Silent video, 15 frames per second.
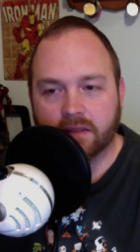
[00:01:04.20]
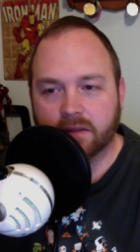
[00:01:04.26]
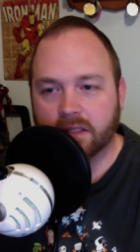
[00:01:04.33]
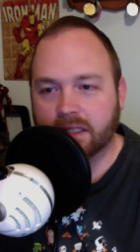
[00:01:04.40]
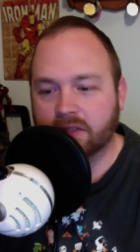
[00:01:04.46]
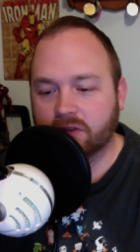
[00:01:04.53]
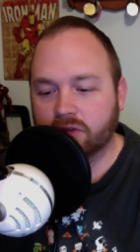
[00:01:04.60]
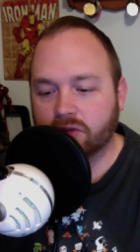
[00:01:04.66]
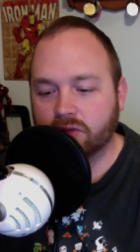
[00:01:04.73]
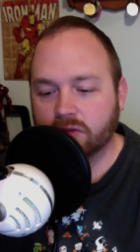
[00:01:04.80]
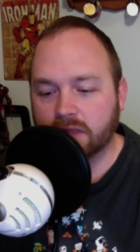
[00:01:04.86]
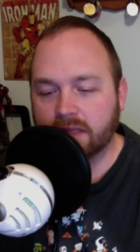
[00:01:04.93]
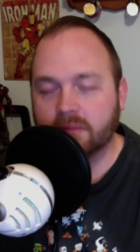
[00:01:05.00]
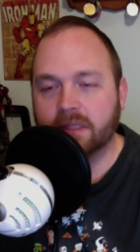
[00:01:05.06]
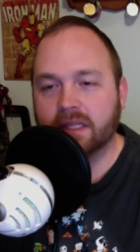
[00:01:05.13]

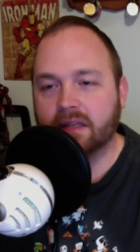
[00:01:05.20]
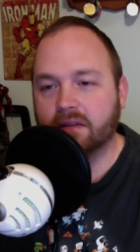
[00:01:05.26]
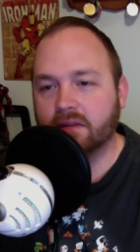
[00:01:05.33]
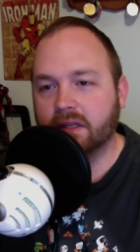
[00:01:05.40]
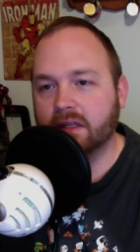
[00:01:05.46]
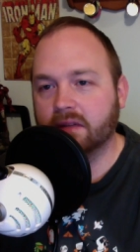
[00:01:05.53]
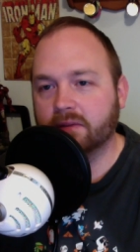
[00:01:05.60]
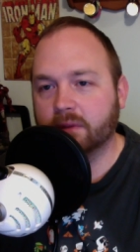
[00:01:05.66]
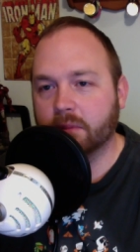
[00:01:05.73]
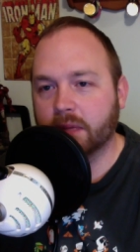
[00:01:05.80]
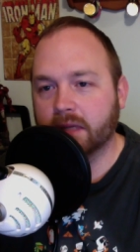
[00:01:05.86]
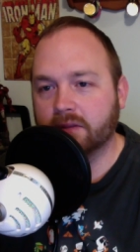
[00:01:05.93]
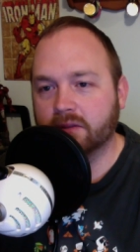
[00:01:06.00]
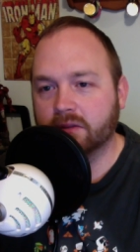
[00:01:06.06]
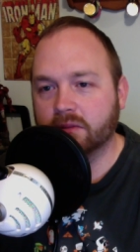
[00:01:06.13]
extremely convenient for
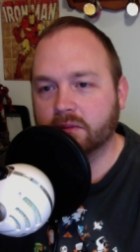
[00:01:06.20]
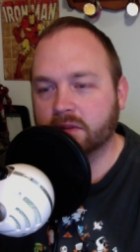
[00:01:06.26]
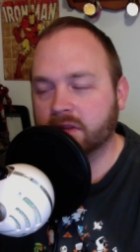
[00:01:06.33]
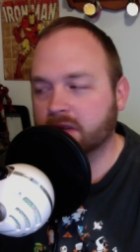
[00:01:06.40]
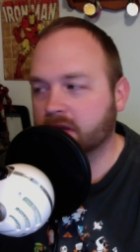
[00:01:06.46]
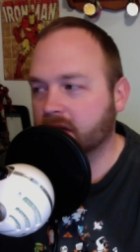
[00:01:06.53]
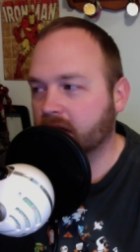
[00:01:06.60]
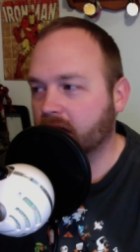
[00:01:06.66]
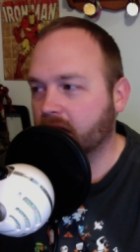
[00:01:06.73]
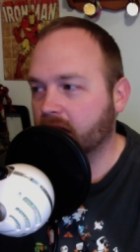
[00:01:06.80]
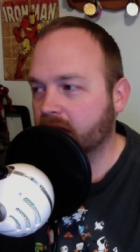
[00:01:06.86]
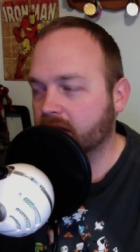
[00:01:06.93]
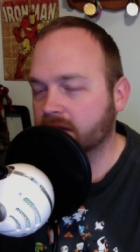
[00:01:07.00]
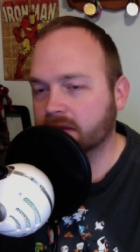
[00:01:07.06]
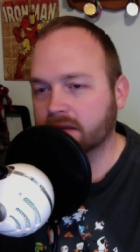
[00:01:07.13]
bedrooms.
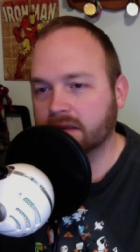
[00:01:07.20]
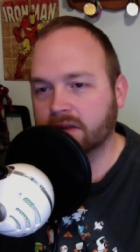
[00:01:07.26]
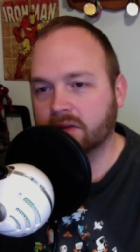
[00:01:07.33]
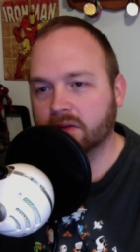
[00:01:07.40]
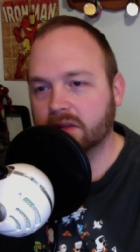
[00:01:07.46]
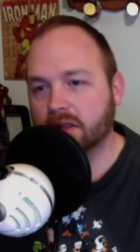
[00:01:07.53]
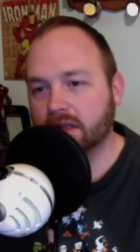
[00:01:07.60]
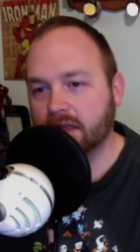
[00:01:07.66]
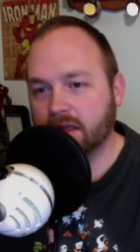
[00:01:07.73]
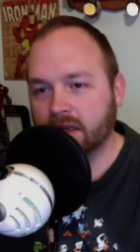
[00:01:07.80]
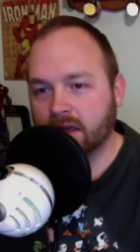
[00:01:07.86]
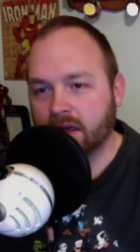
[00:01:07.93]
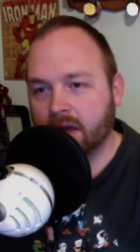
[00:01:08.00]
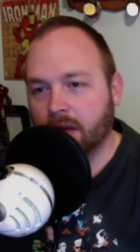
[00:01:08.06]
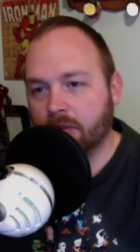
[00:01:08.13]
Literally
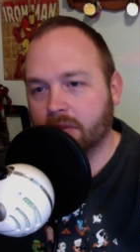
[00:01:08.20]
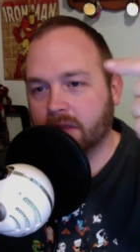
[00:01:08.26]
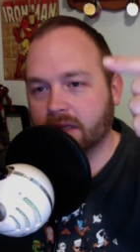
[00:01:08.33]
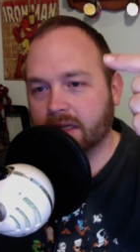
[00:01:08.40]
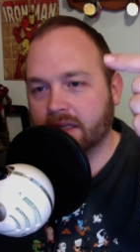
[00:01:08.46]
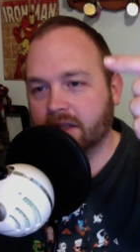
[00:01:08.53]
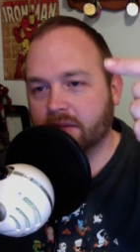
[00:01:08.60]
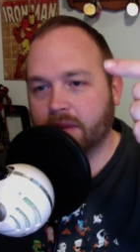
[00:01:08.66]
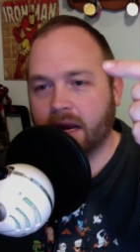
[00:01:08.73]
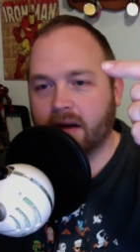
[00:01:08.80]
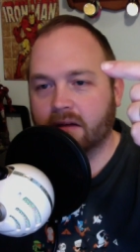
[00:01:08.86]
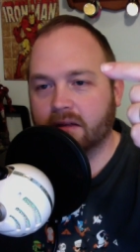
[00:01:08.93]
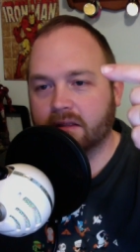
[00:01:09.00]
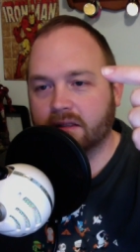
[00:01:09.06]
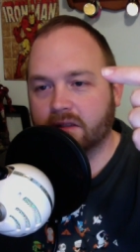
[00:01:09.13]
plug in your
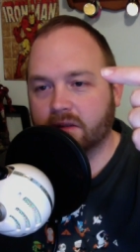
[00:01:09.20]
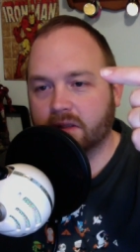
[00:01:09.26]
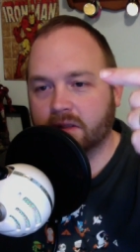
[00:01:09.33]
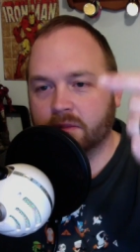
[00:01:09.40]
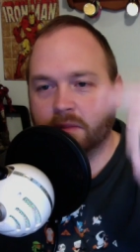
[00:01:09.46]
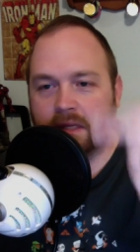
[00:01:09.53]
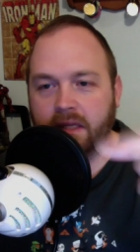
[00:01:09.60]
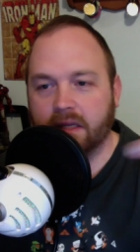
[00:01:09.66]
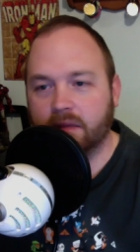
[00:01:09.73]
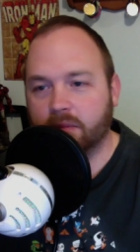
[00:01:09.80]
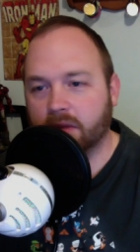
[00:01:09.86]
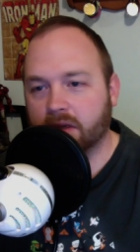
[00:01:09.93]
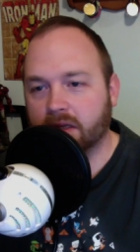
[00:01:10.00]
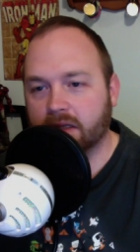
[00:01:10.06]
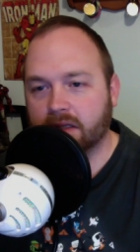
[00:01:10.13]
power to USB,
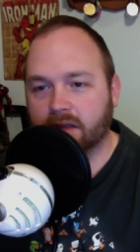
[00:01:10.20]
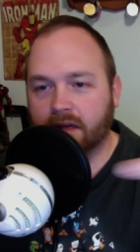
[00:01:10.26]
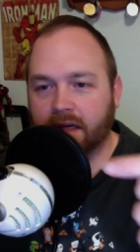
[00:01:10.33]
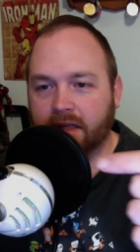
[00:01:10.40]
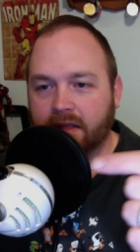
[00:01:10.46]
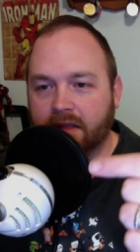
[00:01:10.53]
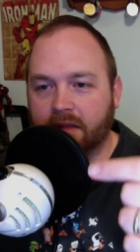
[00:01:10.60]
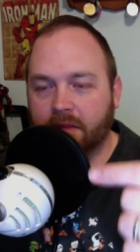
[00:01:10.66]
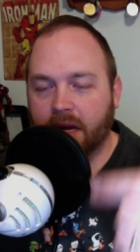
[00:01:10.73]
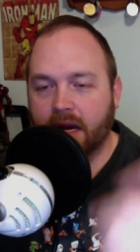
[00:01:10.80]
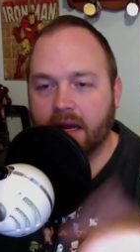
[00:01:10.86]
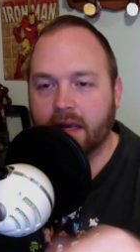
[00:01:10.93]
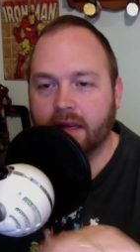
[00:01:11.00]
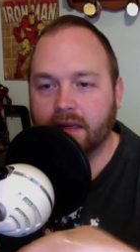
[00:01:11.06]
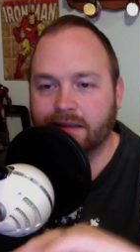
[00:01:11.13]
plug in your
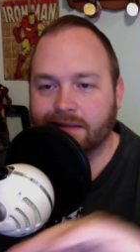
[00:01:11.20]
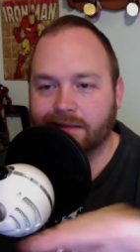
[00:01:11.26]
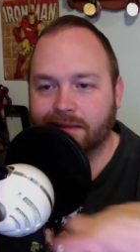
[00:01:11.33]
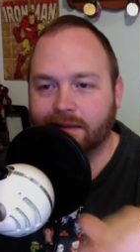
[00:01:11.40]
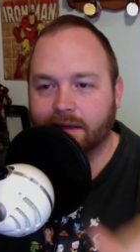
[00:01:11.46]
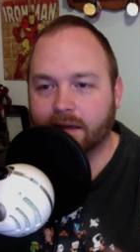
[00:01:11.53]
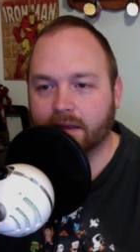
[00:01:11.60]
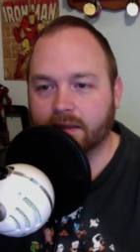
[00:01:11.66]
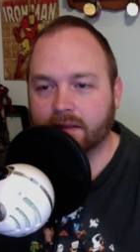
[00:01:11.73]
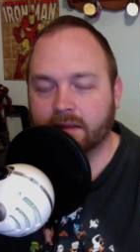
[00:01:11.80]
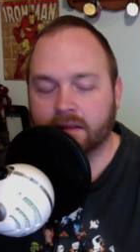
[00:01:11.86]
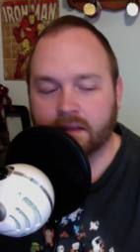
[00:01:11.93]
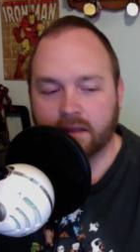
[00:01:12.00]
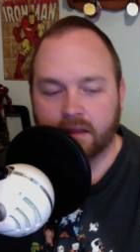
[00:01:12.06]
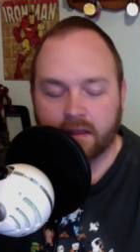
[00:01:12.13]
HDMI, done.
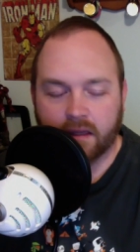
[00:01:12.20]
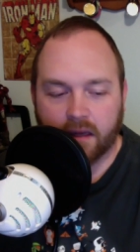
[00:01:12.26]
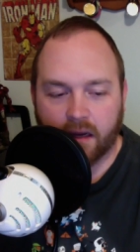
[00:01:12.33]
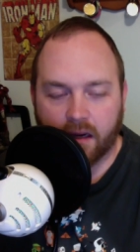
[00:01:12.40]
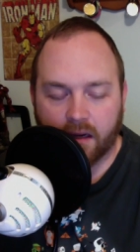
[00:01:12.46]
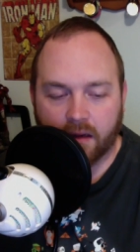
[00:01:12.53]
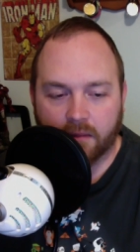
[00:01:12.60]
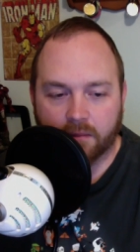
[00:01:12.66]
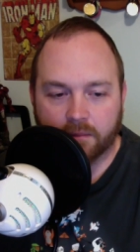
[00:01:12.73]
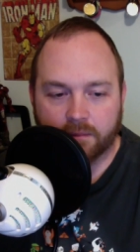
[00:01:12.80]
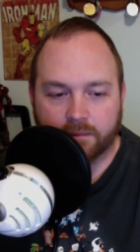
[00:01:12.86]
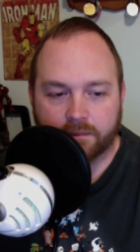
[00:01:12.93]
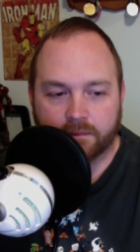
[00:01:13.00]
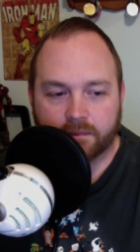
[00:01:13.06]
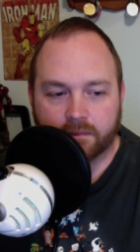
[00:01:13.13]

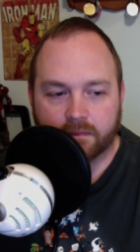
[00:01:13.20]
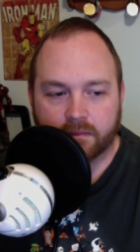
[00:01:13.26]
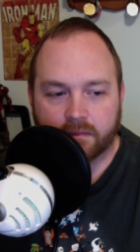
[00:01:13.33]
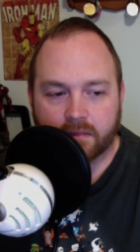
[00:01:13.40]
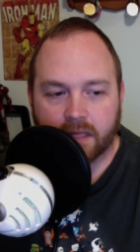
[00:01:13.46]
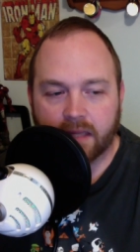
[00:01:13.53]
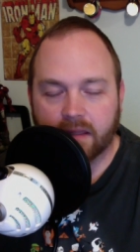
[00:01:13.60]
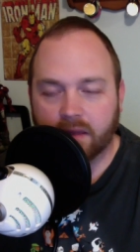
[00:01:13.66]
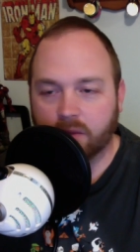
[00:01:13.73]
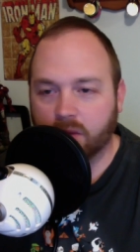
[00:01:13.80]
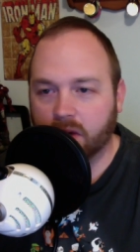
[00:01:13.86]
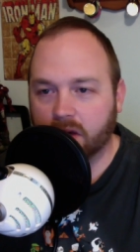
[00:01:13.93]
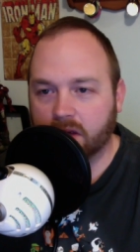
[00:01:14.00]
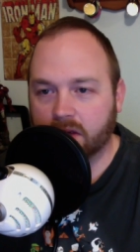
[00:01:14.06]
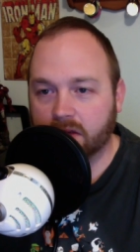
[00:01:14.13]
And they
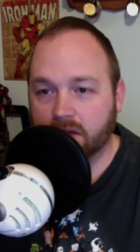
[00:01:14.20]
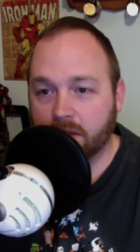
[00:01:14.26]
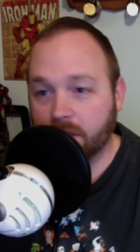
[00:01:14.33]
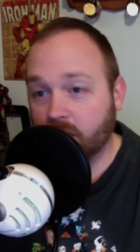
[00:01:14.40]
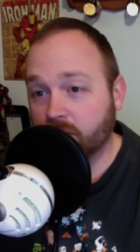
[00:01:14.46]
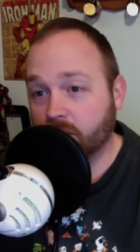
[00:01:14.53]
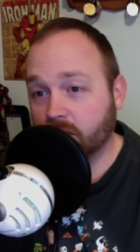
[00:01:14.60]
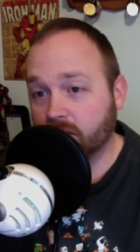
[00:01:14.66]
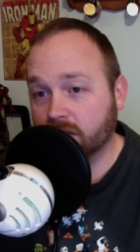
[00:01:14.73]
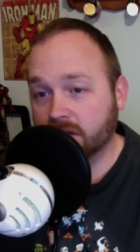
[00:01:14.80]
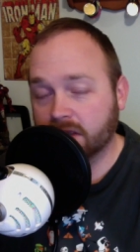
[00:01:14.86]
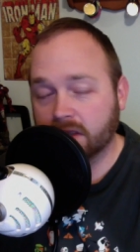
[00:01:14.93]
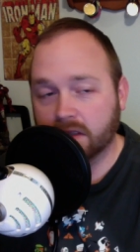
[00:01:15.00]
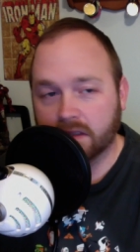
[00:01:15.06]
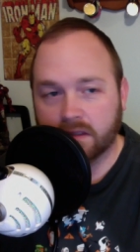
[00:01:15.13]
both work really
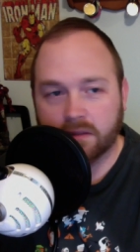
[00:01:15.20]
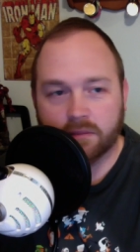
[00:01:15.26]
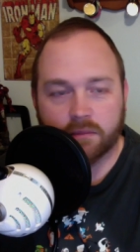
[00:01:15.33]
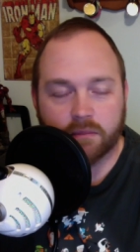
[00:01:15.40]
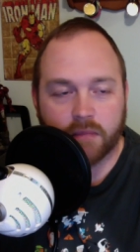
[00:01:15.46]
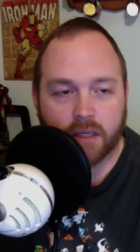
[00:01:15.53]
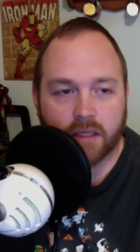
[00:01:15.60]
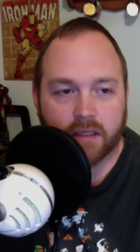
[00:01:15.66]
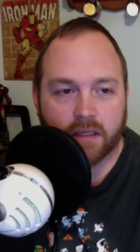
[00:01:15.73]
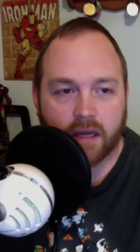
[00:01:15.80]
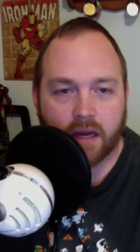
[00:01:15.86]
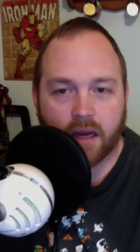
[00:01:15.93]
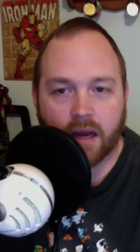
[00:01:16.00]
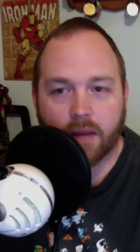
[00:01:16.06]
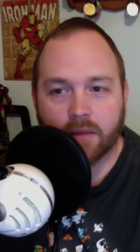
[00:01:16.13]
good, but
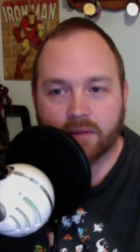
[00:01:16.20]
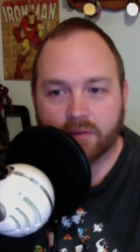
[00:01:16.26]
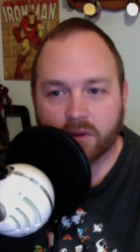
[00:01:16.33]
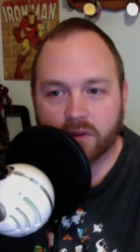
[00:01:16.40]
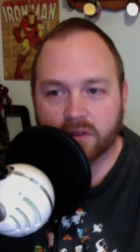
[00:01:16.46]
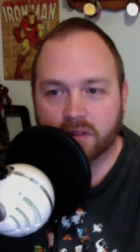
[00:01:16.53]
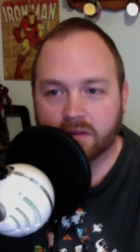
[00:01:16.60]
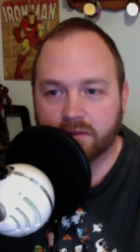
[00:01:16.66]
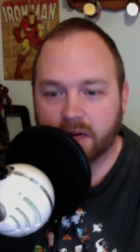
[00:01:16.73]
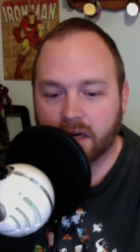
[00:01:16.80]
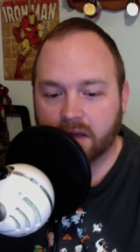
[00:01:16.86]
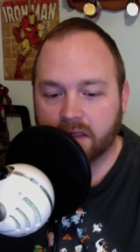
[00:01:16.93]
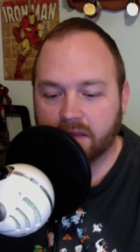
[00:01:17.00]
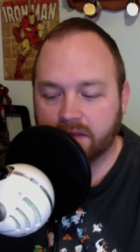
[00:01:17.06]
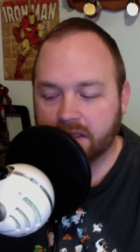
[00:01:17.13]
I'm going to focus on the
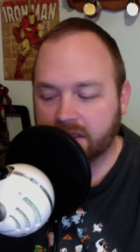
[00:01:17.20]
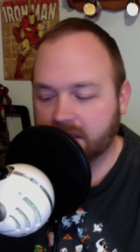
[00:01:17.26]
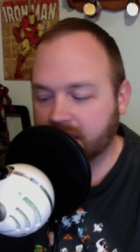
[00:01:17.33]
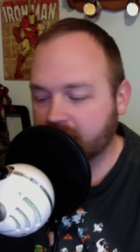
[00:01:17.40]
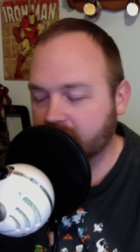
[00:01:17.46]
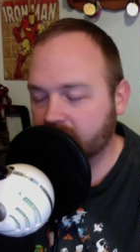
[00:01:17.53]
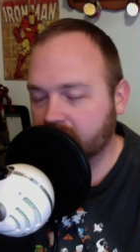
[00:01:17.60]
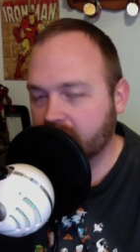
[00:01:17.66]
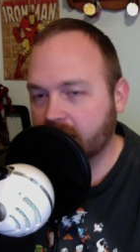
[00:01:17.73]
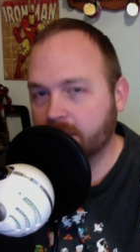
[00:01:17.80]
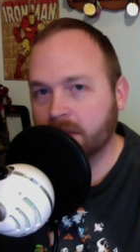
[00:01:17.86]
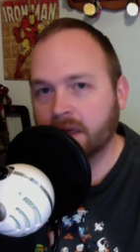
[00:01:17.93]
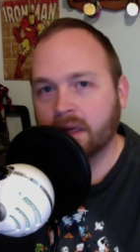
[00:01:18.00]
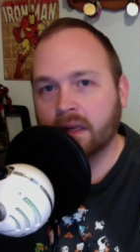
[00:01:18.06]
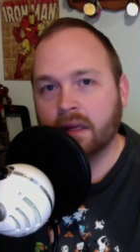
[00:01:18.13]
Fire TV Stick this time.
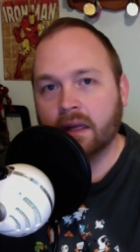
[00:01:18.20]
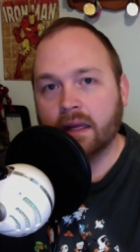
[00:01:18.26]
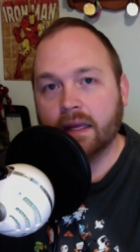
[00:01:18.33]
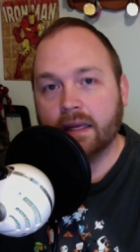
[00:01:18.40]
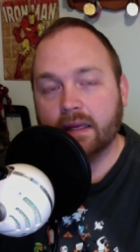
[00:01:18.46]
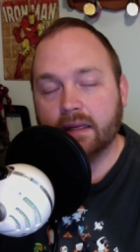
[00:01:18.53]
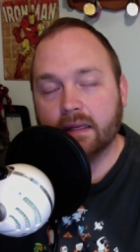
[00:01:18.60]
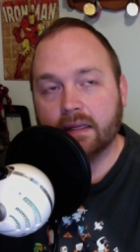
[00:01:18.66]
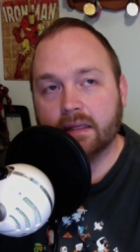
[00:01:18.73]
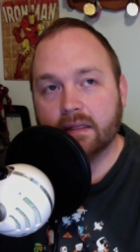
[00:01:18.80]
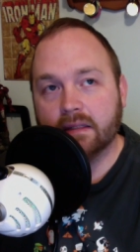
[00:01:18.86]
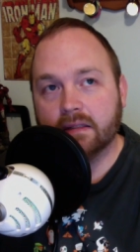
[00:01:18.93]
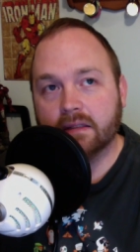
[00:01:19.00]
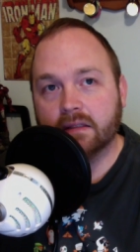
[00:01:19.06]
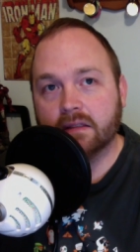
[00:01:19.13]
It
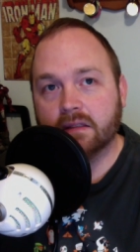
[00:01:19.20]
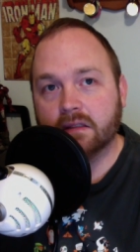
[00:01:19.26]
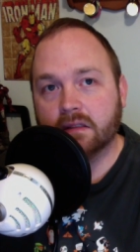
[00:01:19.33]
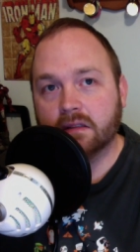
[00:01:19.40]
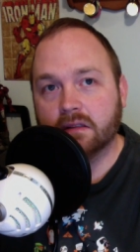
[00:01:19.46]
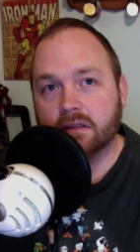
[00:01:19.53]
is